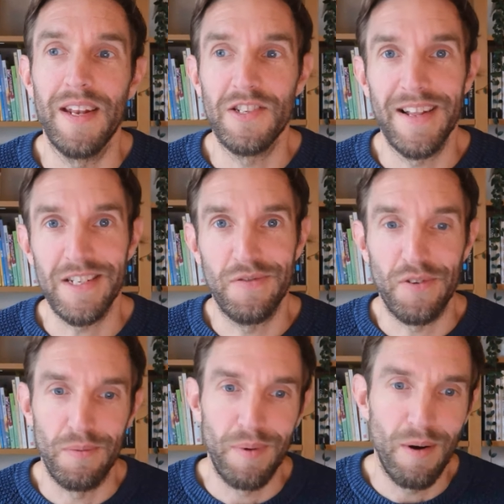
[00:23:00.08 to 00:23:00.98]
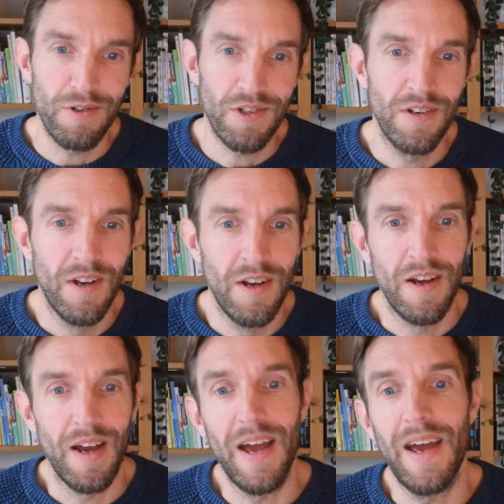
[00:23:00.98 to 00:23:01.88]
it is less verbose,
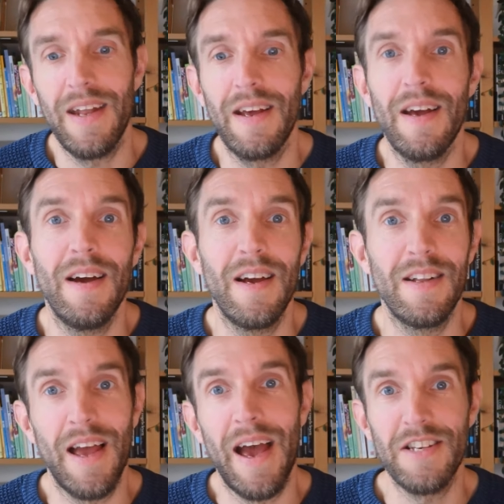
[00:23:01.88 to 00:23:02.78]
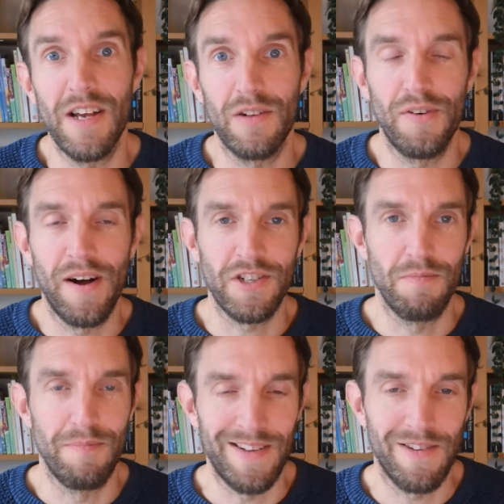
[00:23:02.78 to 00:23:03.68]
and uh, it has
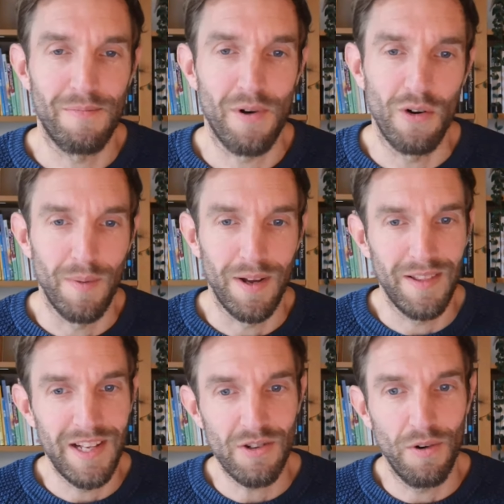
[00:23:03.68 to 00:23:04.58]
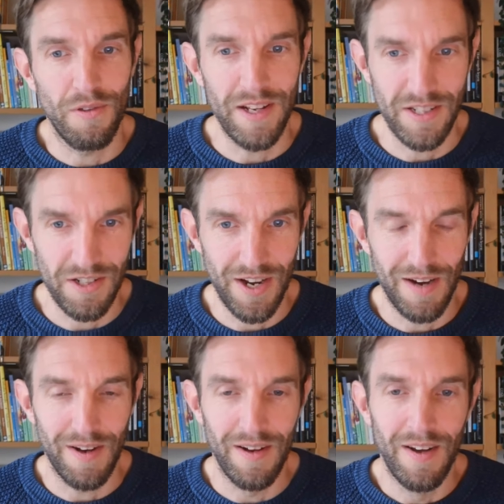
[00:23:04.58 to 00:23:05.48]
advanced meta programming. These are all things that
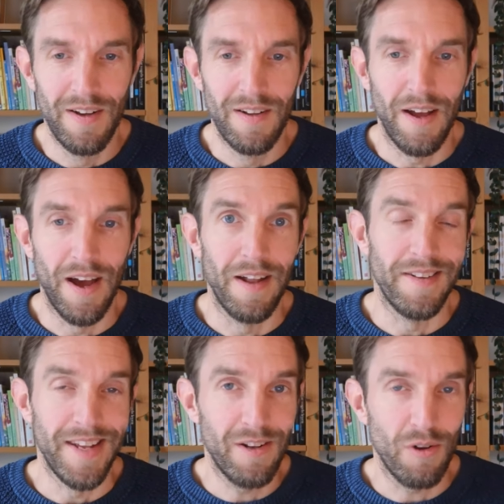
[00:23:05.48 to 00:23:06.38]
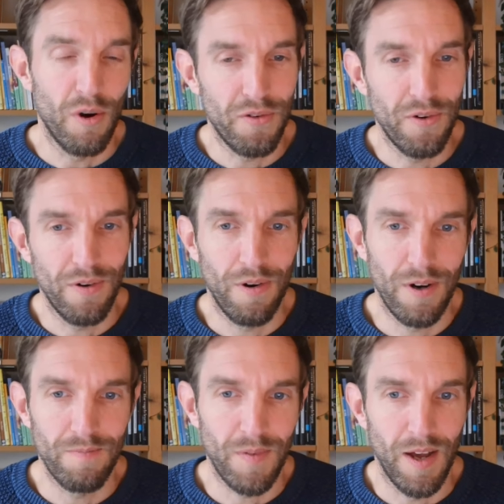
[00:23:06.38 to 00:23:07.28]
Java uh, didn't offer,
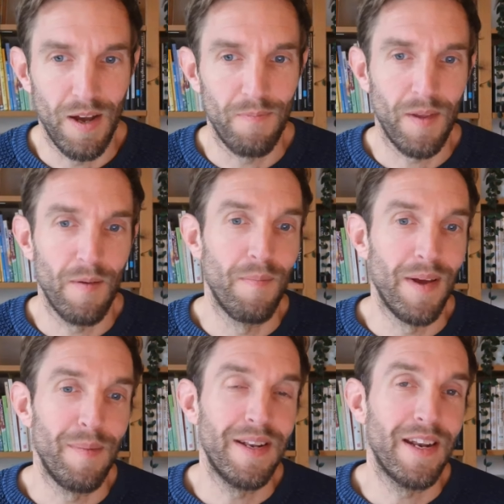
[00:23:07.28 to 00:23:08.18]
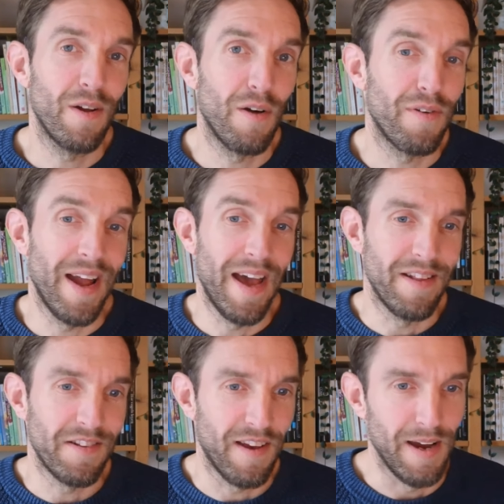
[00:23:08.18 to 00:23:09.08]
or um, maybe didn't offer
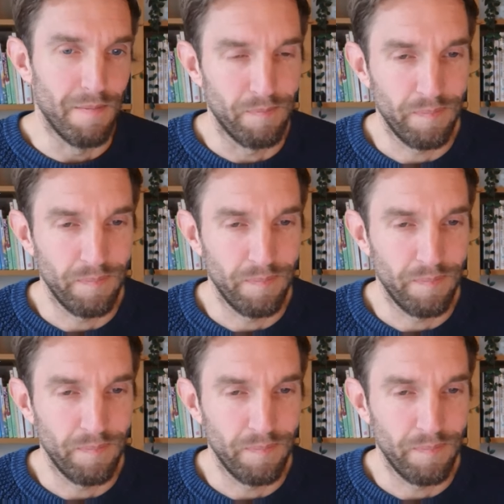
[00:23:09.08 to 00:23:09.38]
at the time.